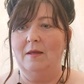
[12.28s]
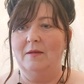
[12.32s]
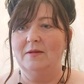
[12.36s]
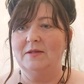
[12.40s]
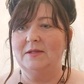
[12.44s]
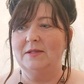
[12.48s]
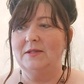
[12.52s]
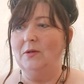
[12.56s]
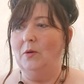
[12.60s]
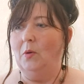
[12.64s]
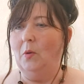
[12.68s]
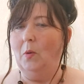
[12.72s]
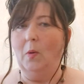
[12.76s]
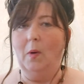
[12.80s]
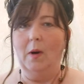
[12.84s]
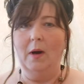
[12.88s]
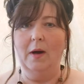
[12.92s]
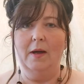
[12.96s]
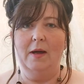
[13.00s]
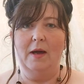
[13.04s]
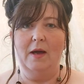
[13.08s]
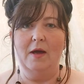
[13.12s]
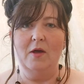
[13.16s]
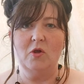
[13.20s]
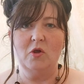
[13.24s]
So
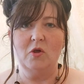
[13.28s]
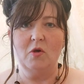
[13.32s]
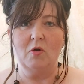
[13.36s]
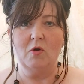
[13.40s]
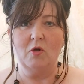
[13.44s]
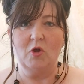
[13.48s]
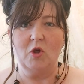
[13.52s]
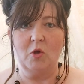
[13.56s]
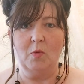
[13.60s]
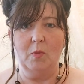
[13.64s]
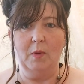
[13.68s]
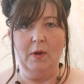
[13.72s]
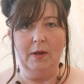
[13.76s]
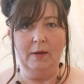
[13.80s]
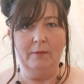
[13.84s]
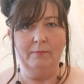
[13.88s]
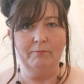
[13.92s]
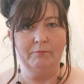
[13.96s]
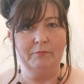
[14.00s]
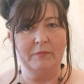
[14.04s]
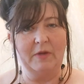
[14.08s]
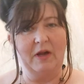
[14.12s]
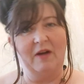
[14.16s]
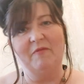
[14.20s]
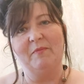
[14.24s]
as usual,
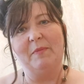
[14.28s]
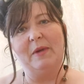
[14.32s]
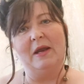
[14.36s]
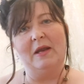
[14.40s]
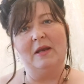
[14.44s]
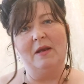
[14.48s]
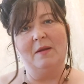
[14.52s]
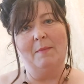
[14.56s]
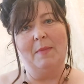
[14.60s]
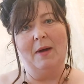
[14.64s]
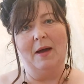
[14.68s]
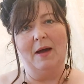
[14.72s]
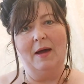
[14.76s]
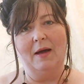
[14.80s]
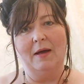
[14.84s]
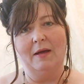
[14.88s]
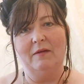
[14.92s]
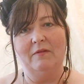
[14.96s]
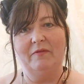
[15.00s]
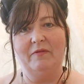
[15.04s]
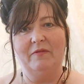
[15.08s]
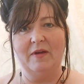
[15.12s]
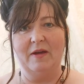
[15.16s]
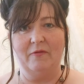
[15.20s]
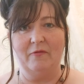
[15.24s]
I've been to
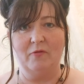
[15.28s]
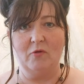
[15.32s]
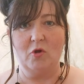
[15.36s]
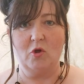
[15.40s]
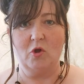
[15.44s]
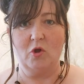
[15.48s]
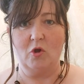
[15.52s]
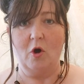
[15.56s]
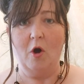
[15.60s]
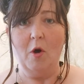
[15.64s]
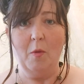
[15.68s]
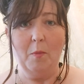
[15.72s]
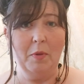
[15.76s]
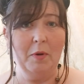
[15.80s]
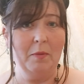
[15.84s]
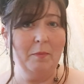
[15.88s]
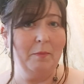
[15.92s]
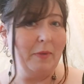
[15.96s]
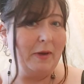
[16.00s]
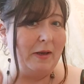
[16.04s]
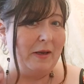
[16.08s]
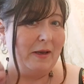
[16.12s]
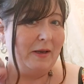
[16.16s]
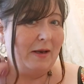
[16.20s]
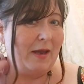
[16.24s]
my favourite shop,
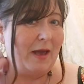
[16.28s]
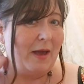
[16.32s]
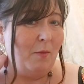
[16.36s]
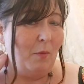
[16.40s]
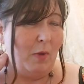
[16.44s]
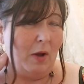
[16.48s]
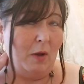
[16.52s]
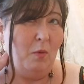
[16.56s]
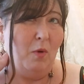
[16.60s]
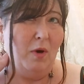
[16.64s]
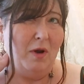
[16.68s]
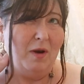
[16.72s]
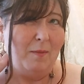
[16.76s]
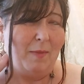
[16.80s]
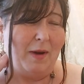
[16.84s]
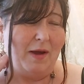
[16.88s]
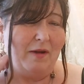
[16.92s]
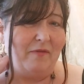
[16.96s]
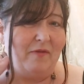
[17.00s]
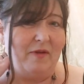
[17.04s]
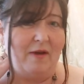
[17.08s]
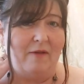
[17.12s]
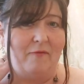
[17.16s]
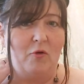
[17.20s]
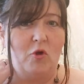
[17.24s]
B&M, well, one of
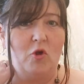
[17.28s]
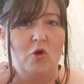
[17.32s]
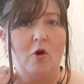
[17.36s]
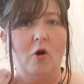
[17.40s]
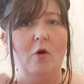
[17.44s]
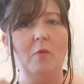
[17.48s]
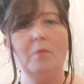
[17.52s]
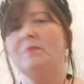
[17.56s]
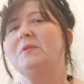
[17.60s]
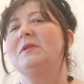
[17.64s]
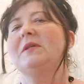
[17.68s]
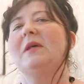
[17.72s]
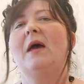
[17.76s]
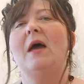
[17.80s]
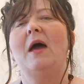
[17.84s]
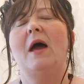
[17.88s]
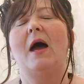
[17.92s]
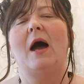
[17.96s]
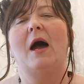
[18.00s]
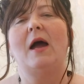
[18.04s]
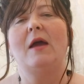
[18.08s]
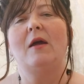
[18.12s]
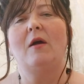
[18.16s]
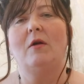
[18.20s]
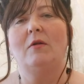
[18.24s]
my favourite shops.
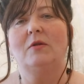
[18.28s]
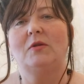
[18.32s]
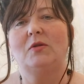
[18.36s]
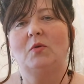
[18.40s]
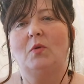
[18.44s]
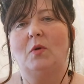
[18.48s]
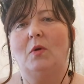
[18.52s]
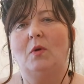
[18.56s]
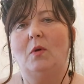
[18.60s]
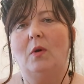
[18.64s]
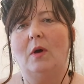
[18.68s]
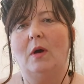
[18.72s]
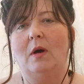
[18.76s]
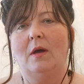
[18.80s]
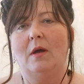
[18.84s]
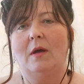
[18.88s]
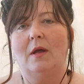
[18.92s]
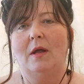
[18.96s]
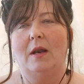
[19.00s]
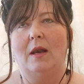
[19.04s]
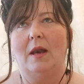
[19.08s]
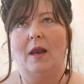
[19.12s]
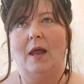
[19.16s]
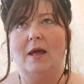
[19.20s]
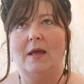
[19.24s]
I also
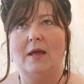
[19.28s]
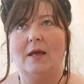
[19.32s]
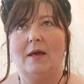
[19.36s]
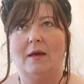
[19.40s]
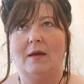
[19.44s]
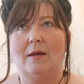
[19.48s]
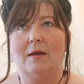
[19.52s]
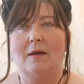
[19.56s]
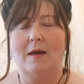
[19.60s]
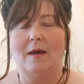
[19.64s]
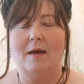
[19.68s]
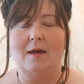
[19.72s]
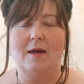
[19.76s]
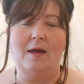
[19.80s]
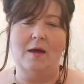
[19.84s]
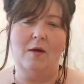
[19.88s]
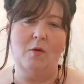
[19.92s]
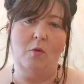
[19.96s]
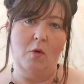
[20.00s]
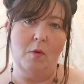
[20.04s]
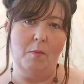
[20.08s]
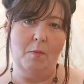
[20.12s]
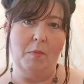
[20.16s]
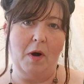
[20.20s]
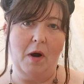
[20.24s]
like
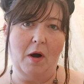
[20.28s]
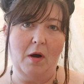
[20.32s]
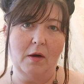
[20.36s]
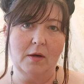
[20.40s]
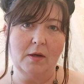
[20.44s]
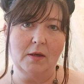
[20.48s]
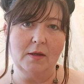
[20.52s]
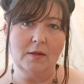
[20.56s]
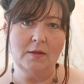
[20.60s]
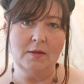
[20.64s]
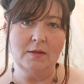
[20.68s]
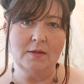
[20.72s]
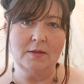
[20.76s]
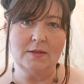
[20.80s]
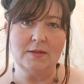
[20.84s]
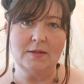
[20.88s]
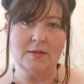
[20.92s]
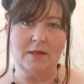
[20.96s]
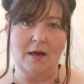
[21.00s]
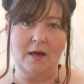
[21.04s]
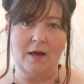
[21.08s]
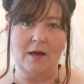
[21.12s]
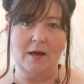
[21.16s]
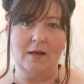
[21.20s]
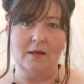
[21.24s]
Home
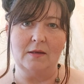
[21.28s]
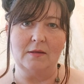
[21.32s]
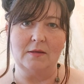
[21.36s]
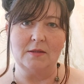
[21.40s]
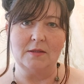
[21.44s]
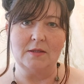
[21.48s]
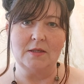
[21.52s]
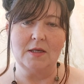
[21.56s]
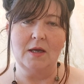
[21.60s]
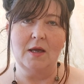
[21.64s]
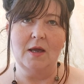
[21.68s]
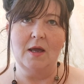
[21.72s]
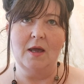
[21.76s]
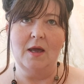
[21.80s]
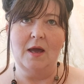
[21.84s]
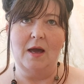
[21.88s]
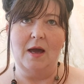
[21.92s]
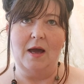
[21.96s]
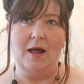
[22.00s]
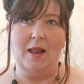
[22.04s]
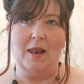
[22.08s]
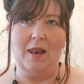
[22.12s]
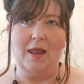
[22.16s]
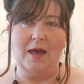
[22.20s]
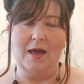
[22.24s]
Bargains, and
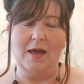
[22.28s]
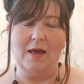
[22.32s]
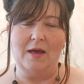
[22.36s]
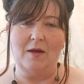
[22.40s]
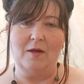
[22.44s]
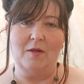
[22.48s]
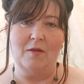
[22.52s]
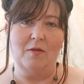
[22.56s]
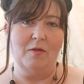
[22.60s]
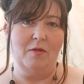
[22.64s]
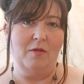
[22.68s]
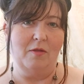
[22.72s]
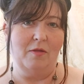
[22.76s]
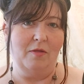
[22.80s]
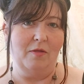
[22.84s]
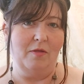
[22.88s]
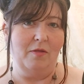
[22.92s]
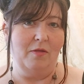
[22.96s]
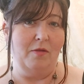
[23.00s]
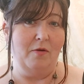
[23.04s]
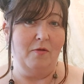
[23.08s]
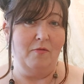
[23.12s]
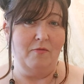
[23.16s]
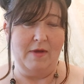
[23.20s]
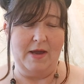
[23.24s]
I like
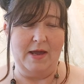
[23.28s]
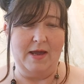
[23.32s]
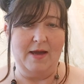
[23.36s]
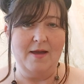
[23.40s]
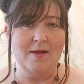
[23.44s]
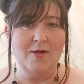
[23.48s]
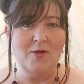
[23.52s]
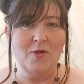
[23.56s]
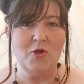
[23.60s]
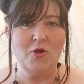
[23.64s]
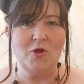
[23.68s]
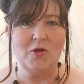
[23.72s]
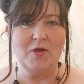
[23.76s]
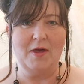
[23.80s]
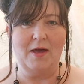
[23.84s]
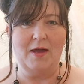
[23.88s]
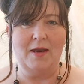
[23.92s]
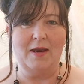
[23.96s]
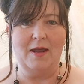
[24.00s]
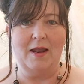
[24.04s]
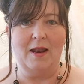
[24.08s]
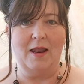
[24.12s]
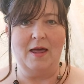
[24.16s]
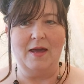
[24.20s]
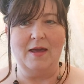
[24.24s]
The Range,
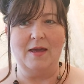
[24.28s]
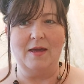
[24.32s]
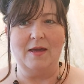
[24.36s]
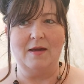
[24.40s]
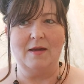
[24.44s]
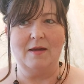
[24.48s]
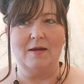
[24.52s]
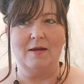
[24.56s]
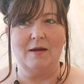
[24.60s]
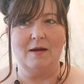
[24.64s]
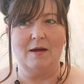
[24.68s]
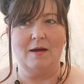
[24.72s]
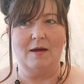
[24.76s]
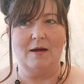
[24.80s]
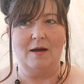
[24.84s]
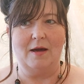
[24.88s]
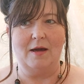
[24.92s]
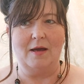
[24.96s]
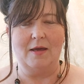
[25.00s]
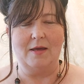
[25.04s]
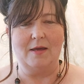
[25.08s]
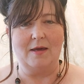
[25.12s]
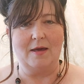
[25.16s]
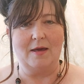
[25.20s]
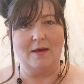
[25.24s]
and I like
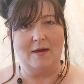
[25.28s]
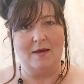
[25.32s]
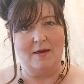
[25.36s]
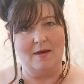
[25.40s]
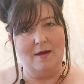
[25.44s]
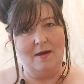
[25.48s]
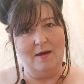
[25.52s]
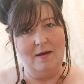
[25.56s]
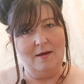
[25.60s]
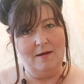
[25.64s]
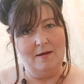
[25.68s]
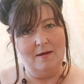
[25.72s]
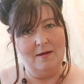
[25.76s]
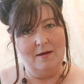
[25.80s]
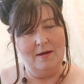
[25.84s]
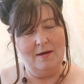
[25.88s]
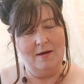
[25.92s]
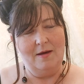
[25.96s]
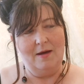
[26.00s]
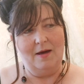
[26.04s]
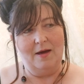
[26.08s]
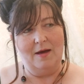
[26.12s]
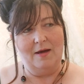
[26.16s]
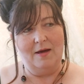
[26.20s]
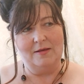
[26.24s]
IKEA,
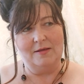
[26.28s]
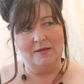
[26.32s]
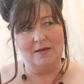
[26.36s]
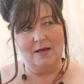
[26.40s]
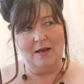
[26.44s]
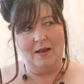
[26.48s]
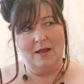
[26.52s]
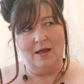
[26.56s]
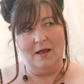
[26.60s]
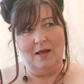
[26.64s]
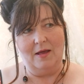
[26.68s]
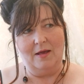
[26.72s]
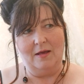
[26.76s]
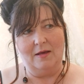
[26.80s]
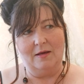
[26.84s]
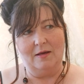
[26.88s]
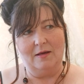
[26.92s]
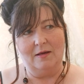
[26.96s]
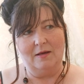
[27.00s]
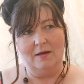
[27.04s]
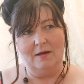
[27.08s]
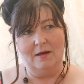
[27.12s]
and I like